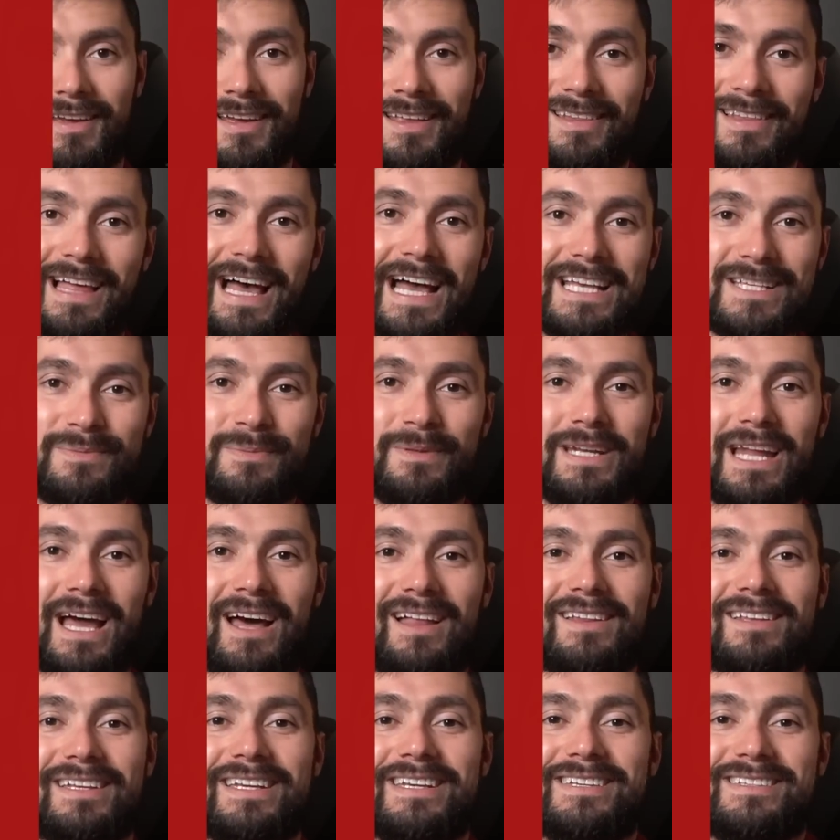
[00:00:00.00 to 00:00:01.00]
And last but
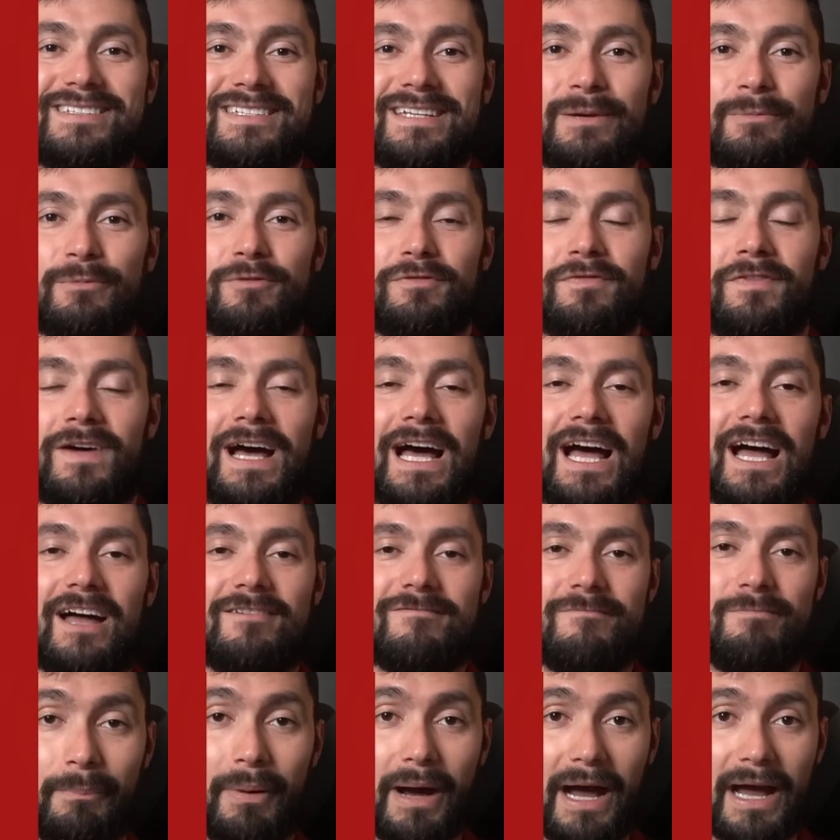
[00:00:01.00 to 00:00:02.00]
not least, number
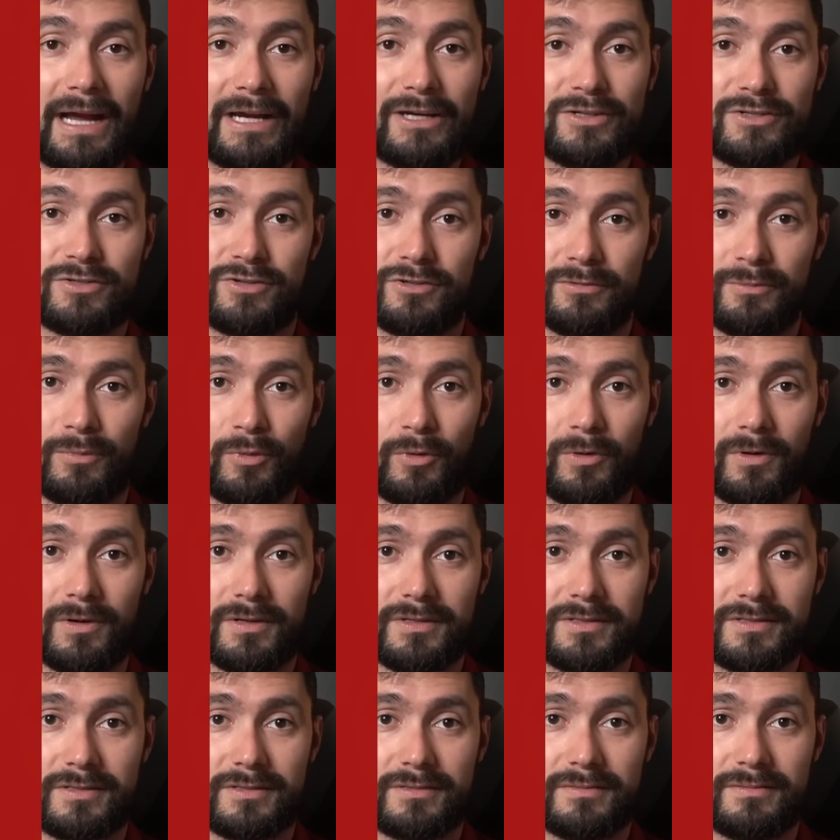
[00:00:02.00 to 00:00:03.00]
5, buyer's
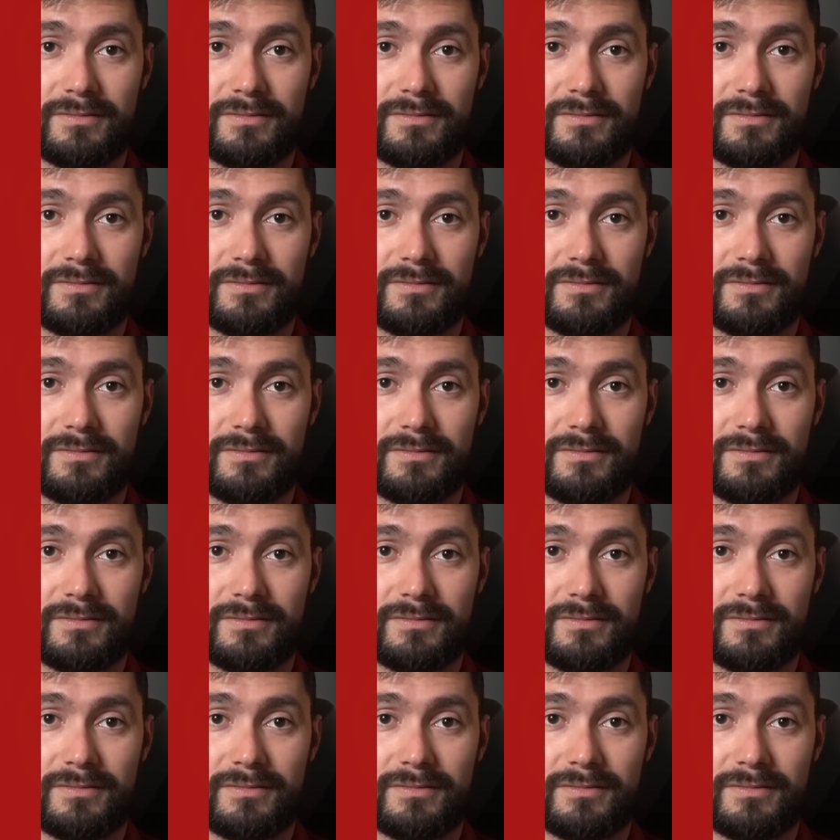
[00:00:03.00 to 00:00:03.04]
remorse.